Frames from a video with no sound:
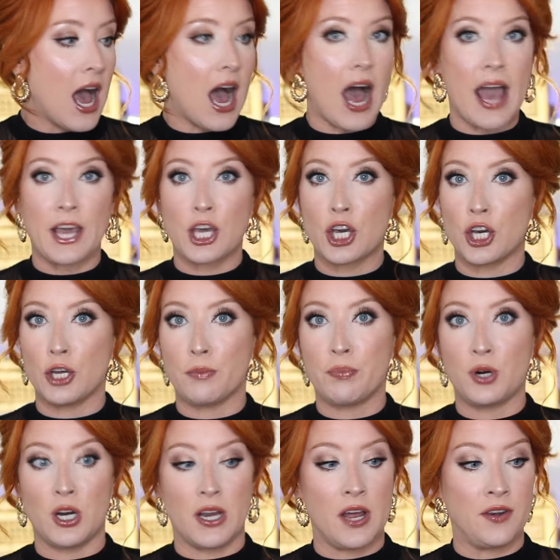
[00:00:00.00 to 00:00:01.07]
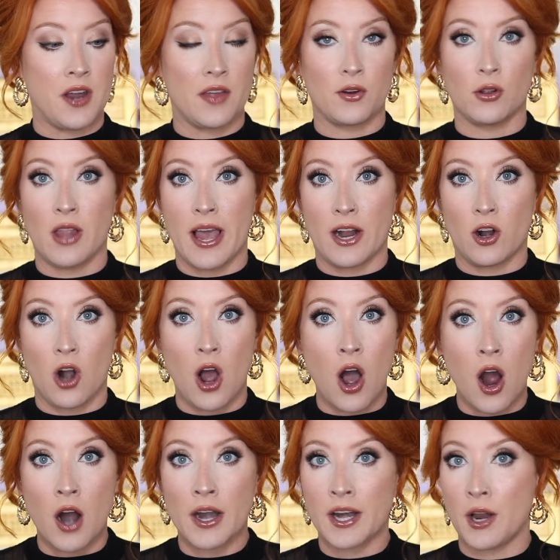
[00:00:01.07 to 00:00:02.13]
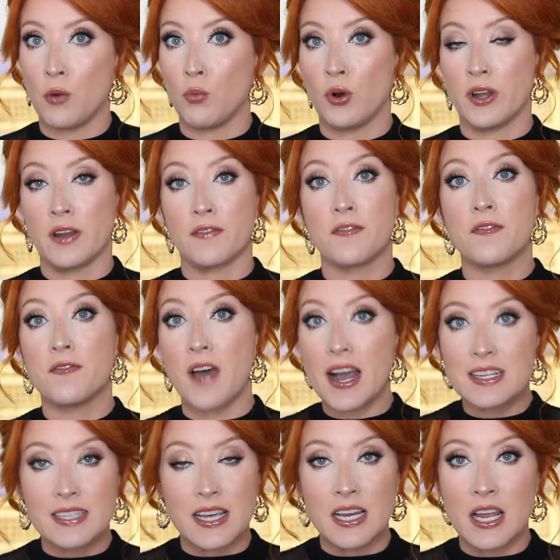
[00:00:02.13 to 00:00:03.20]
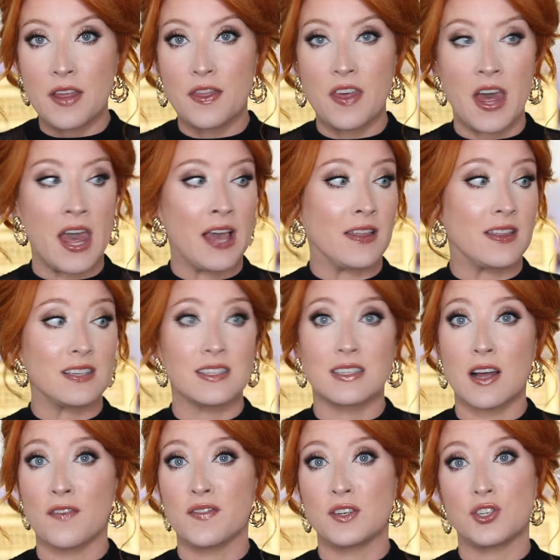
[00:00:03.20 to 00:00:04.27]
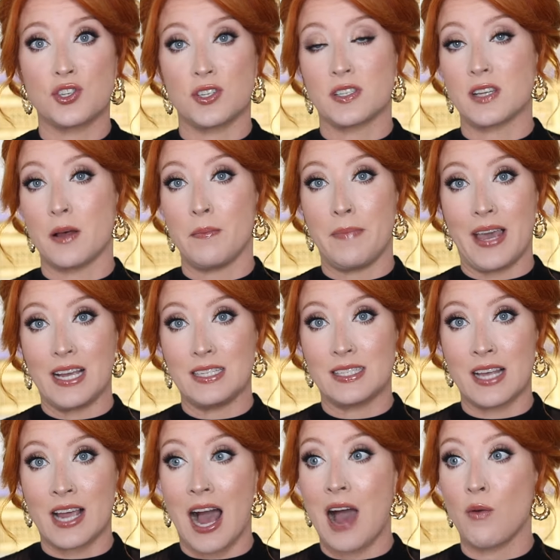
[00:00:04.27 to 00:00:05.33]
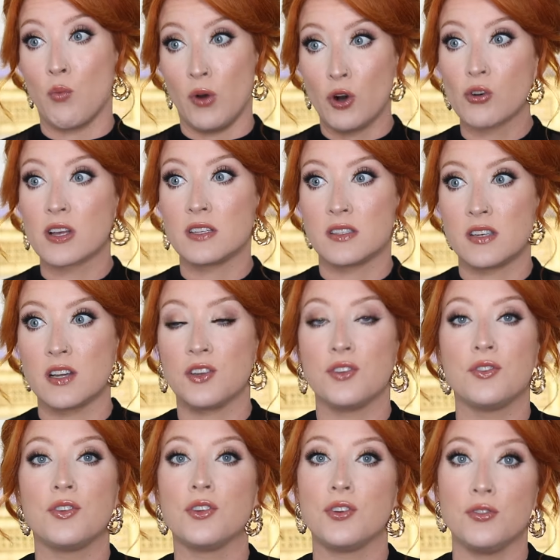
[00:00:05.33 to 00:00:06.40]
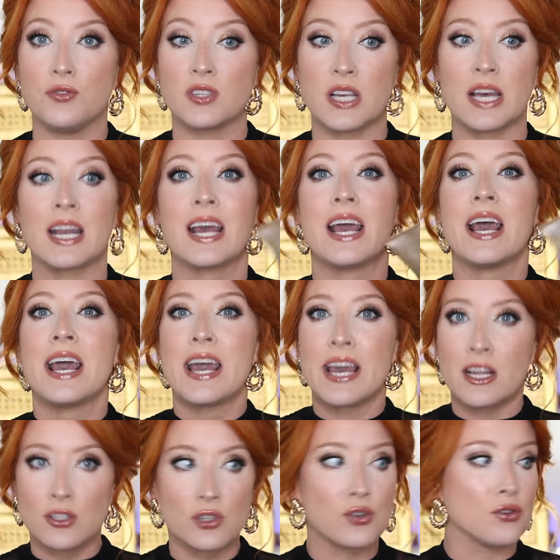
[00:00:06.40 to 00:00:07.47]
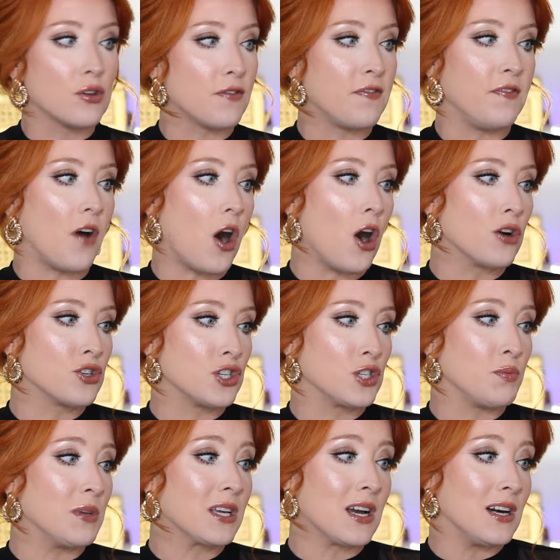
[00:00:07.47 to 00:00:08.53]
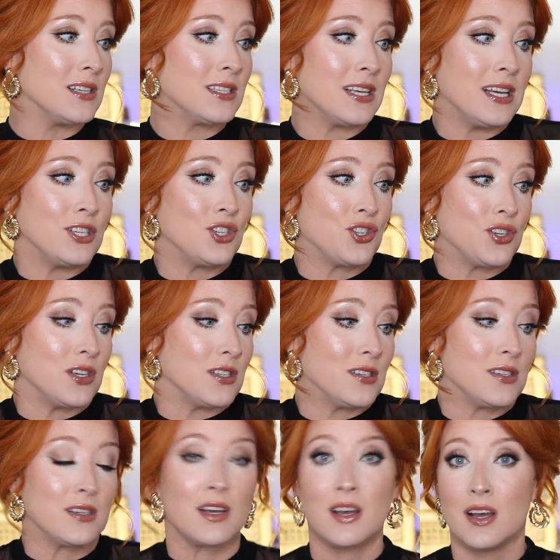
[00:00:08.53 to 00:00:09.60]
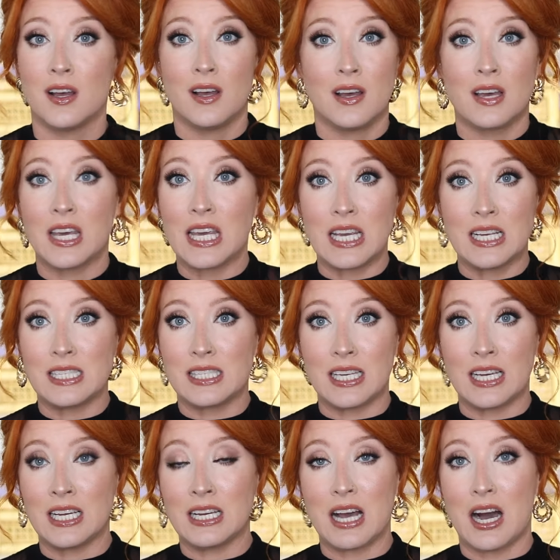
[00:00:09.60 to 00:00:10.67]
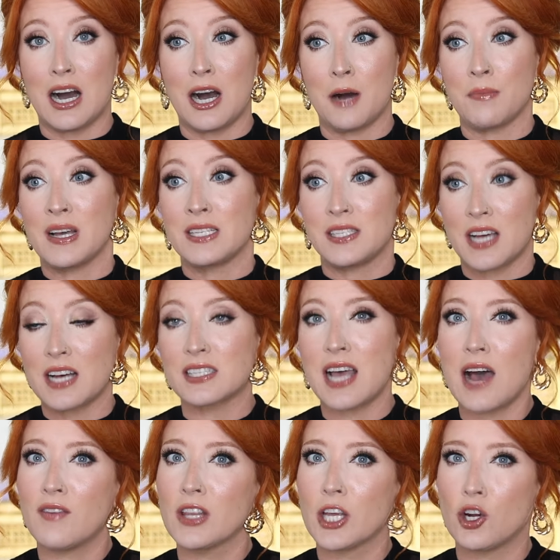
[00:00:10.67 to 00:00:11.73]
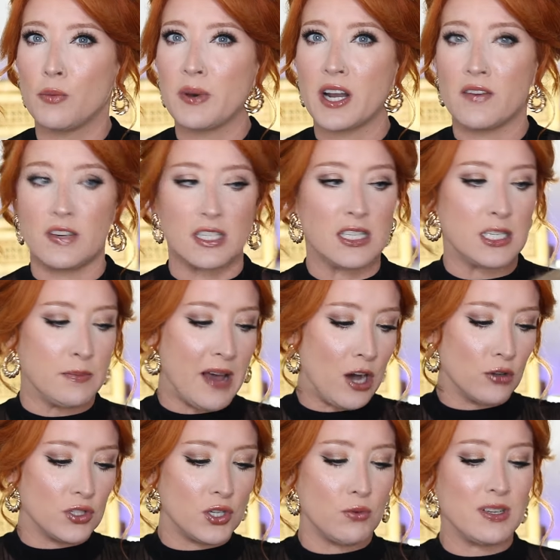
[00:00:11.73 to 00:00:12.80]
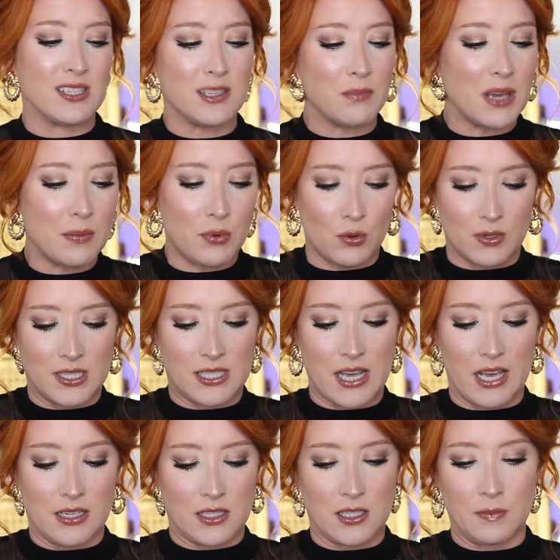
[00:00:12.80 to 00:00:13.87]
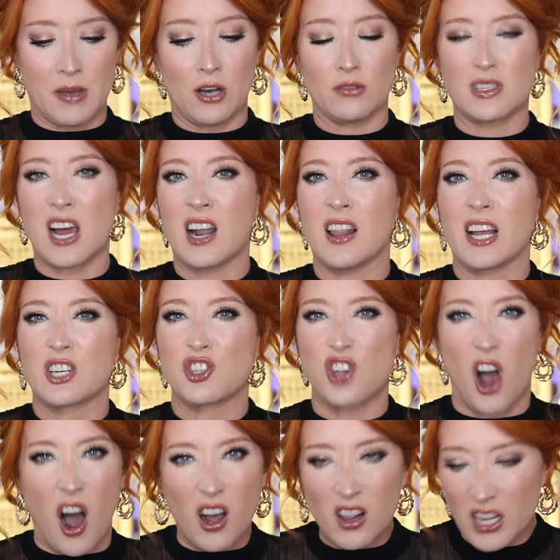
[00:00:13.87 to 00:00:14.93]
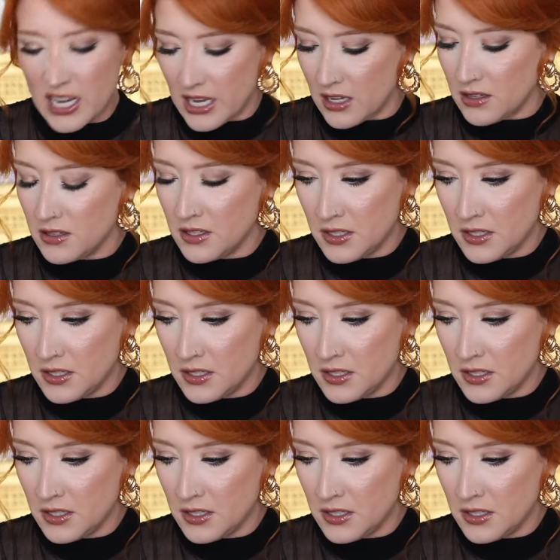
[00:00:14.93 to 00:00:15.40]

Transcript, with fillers: I could put another layer on and it wouldn't affect anything. This stuff is just amazing. I will continue to use it into the fall just because it's just easy. It does have a little bit of a smell to it. Some people would say it smells kind of like chocolate.